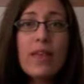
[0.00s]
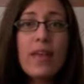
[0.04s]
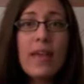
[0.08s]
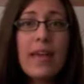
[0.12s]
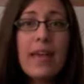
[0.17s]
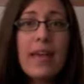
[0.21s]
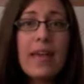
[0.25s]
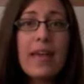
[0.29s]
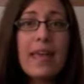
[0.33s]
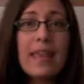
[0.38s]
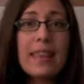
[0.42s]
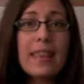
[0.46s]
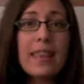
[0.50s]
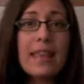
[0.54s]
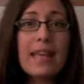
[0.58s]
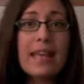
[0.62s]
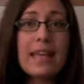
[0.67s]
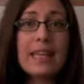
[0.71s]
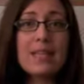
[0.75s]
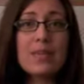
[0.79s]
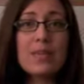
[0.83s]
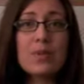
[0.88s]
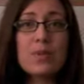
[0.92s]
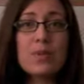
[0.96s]
thing
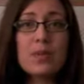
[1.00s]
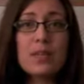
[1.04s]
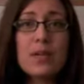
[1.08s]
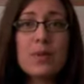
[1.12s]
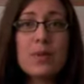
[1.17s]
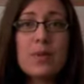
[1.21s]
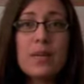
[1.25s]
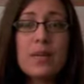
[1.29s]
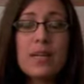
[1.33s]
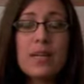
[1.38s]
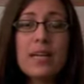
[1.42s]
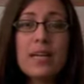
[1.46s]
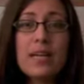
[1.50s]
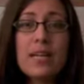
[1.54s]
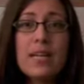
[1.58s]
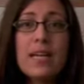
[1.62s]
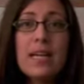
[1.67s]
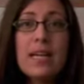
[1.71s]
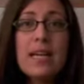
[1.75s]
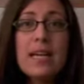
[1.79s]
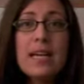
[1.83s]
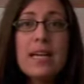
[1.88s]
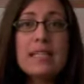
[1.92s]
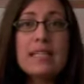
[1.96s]
that is really weird
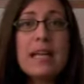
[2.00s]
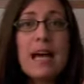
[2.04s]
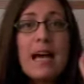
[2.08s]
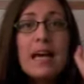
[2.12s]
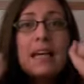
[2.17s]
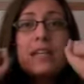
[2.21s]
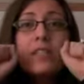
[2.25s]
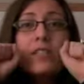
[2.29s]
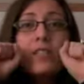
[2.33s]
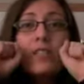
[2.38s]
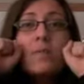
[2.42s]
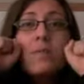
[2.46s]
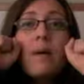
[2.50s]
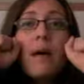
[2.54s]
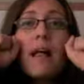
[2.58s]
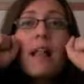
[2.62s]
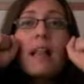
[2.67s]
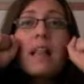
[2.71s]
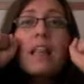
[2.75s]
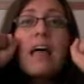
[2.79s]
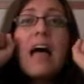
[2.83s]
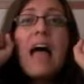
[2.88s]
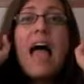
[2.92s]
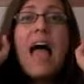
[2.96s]
is I
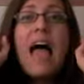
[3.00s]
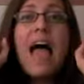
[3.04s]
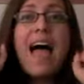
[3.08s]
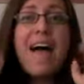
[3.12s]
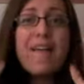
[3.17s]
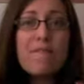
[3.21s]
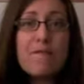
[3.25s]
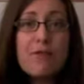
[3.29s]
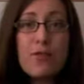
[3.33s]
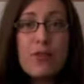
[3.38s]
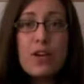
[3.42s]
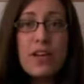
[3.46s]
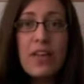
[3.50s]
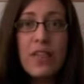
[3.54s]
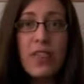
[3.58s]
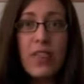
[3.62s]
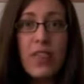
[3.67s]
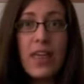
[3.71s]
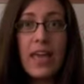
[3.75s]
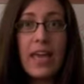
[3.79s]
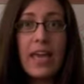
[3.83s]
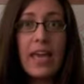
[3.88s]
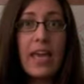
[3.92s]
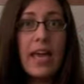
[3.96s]
smell
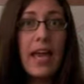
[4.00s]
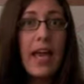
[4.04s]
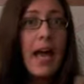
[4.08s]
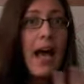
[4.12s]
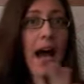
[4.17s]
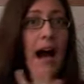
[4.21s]
everything.